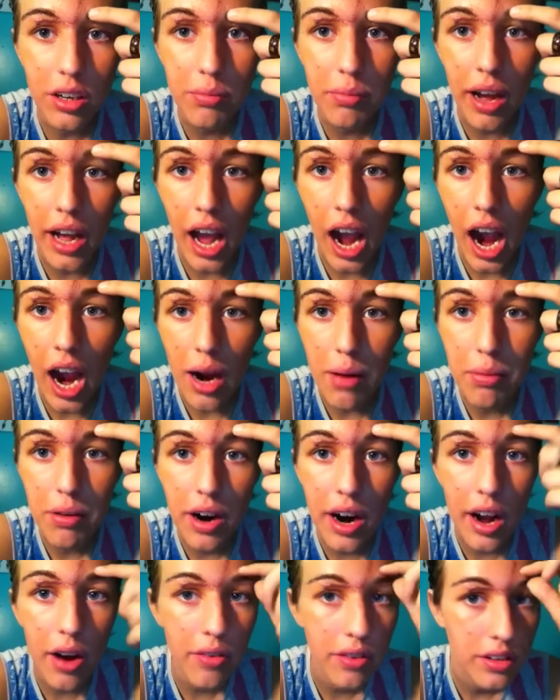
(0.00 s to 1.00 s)
in my
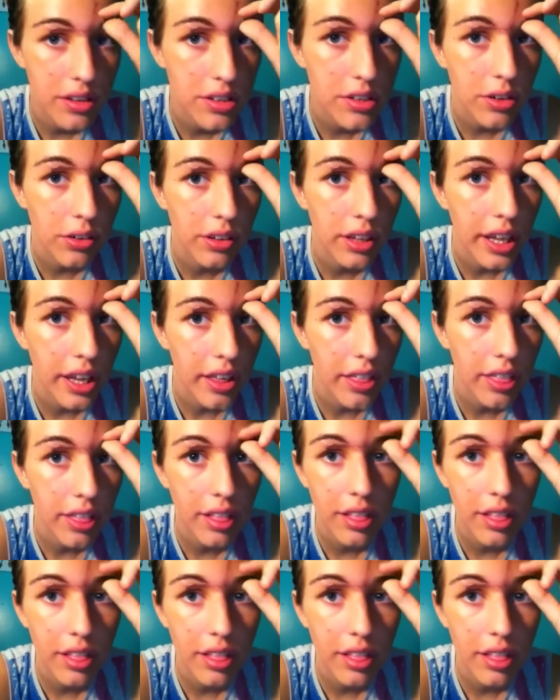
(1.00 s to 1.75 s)
eyebrow, and so like